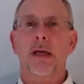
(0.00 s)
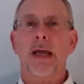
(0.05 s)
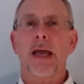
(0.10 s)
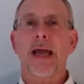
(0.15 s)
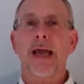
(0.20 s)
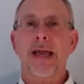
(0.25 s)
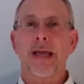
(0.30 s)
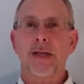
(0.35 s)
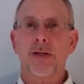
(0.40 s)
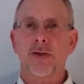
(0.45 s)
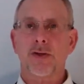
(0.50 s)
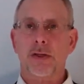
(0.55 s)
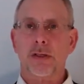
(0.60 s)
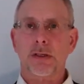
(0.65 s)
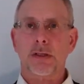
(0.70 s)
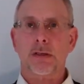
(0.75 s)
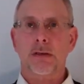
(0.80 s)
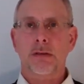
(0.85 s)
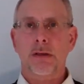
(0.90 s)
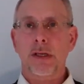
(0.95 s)

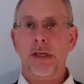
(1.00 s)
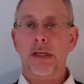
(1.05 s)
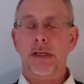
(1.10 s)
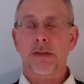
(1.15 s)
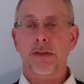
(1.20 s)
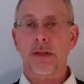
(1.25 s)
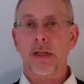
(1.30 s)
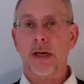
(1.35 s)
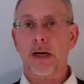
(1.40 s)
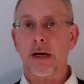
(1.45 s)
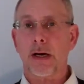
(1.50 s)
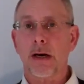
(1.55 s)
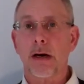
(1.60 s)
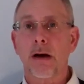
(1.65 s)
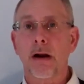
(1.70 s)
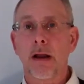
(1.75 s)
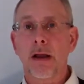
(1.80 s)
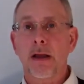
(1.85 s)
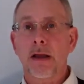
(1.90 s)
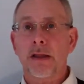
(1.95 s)
agent in there
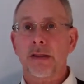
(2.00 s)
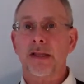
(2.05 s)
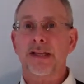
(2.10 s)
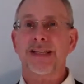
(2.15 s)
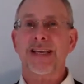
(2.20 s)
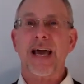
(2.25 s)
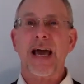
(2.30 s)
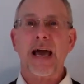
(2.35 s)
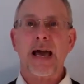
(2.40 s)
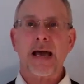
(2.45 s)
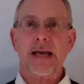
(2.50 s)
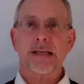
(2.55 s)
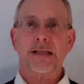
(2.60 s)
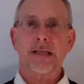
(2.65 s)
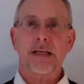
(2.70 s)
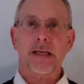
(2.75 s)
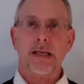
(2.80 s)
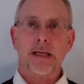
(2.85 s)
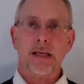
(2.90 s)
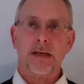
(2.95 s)
that's
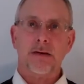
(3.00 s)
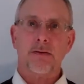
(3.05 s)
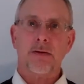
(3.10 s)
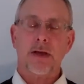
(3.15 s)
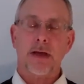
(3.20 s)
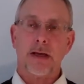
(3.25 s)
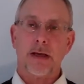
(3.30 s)
asking